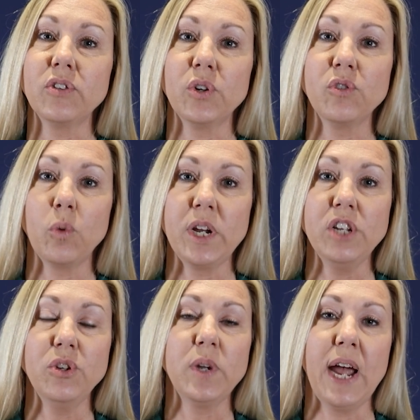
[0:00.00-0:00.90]
serve
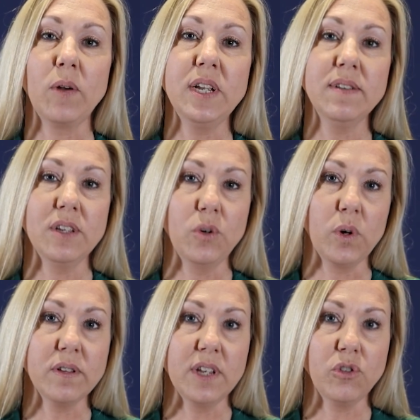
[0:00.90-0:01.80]
22 counties in
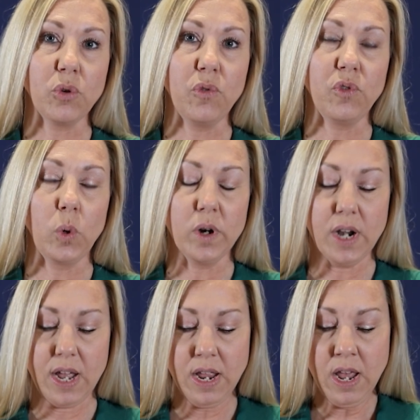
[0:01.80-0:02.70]
North Central
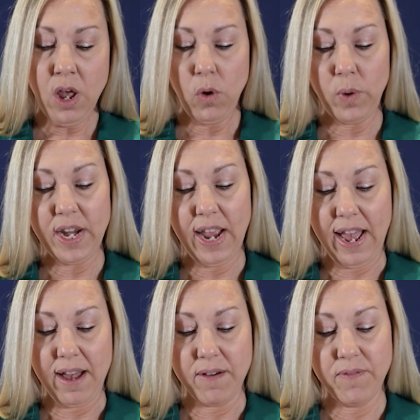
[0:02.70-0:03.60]
Florida. We
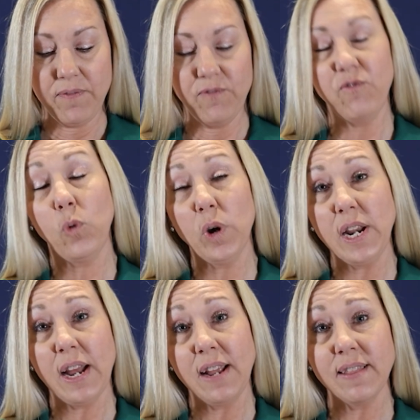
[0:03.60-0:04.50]
have
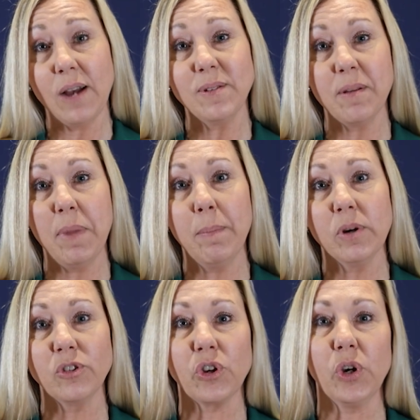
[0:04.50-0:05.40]
49,000
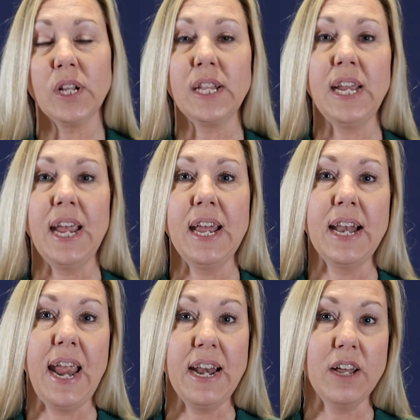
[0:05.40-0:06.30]
members currently
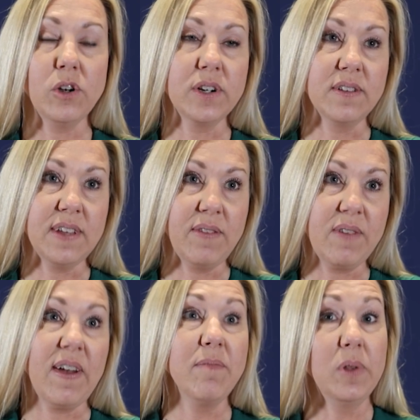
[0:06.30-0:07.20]
and
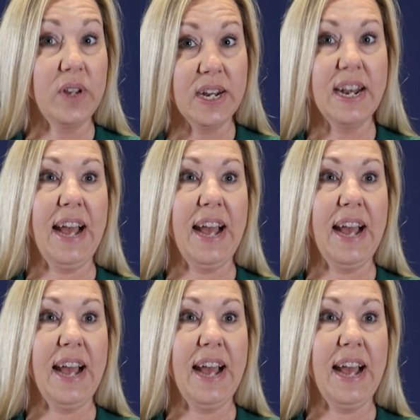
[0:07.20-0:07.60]
$875 million in